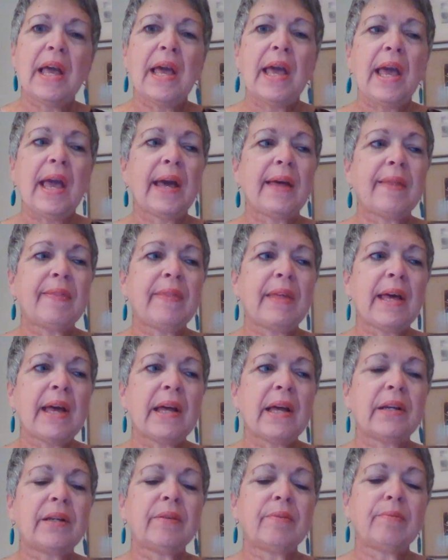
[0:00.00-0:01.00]
and
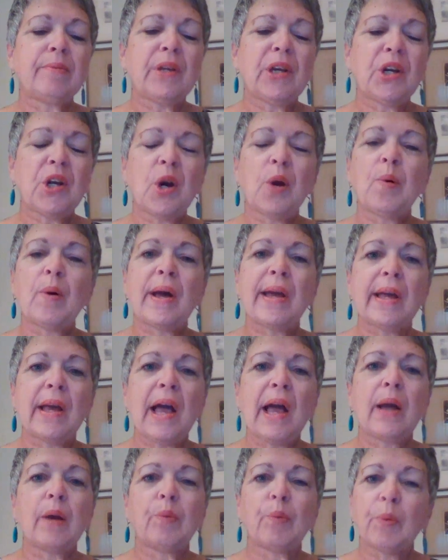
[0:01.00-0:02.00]
that, you know,
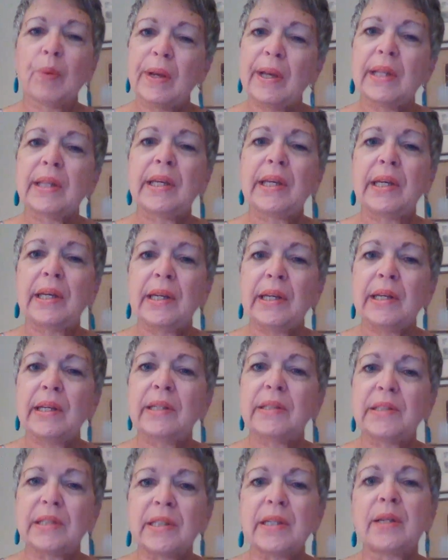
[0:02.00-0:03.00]
I really
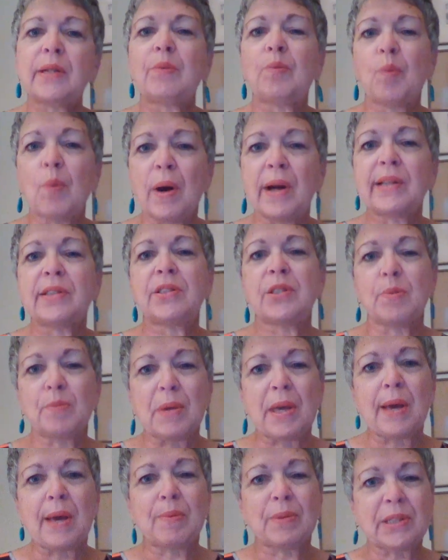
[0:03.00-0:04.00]
did want to
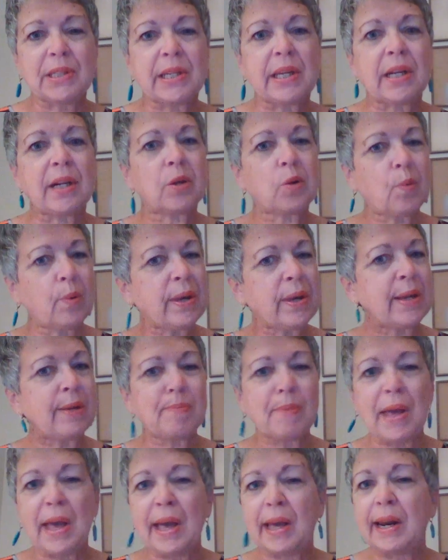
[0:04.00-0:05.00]
be able to get a
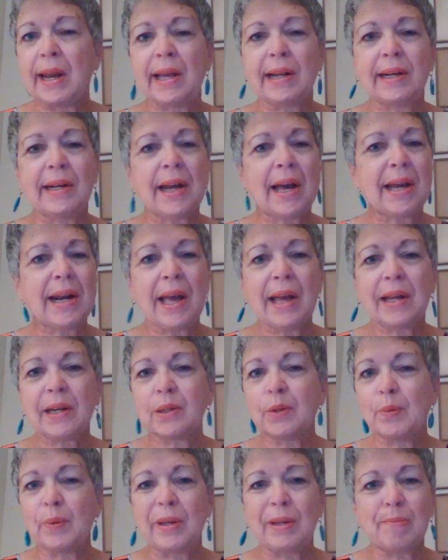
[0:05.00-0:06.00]
queen bed. I had not had a
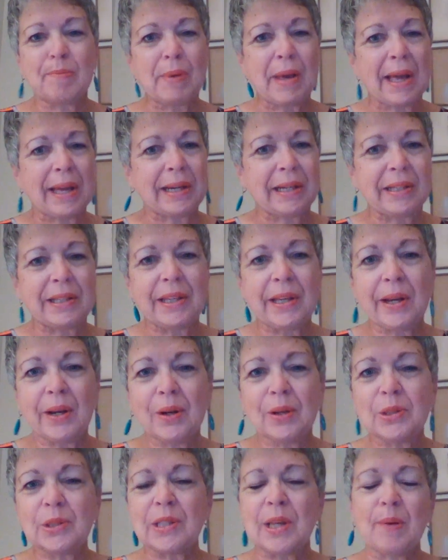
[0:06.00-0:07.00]
queen bed in
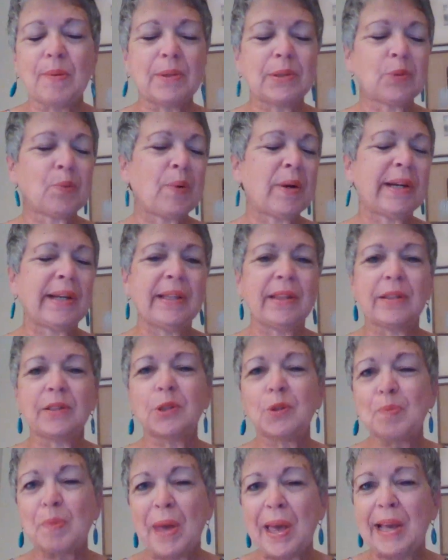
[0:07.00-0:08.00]
years. I was wanting the
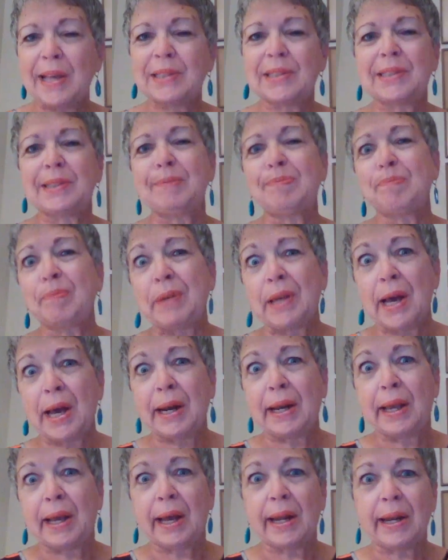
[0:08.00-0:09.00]
space,
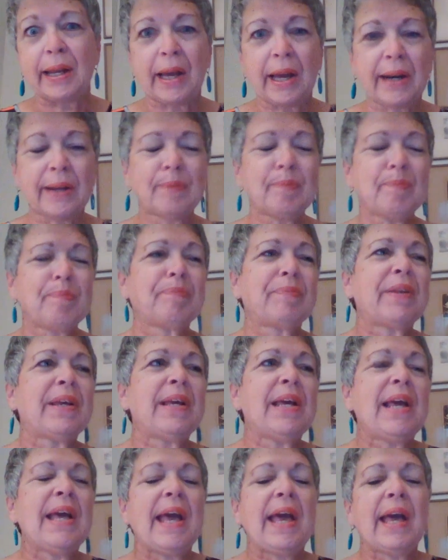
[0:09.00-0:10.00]
yada, yada, yada.
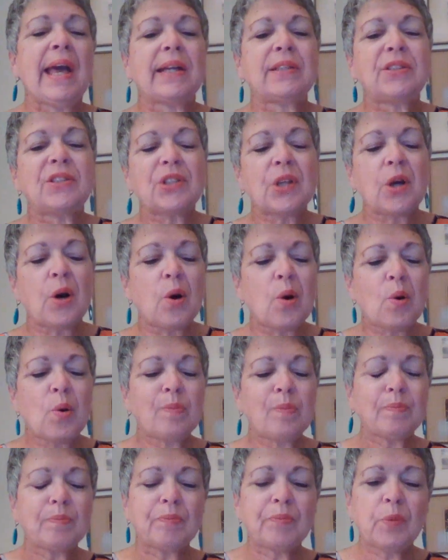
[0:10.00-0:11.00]
And
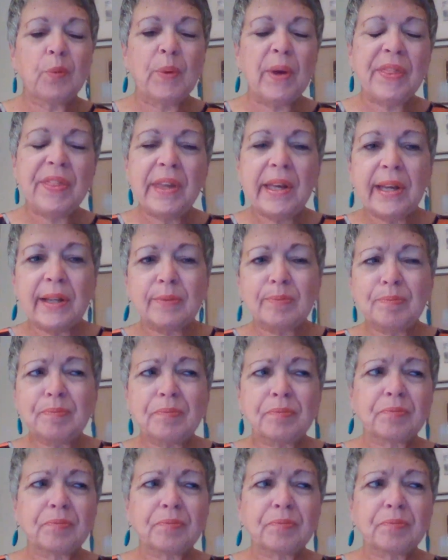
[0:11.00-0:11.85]
so within